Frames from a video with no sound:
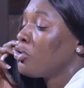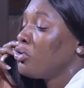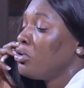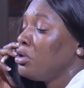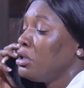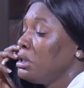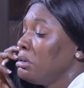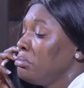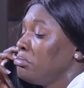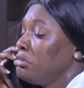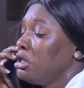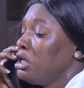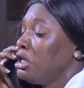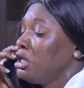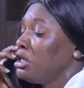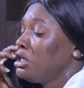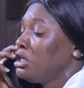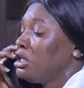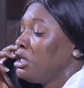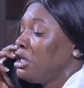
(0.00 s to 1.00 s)
Calling me
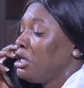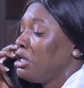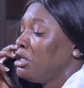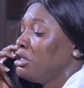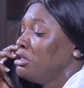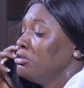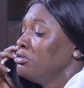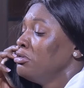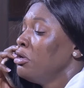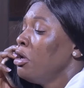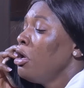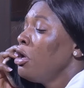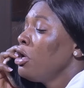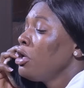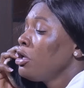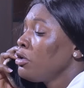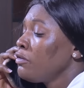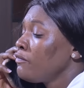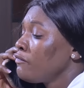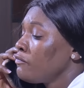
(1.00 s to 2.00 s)
again.
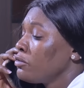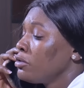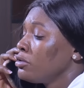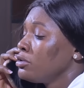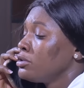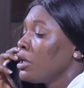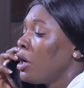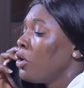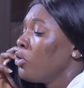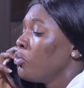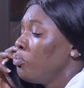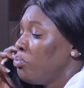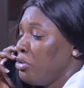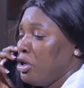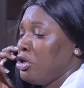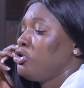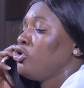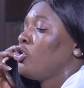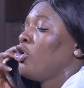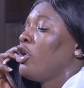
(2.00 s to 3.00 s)
If not, I'll
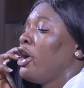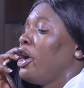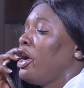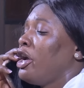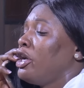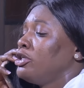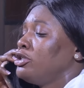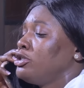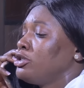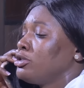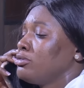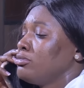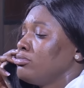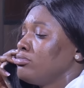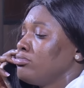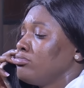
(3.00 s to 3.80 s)
break your head.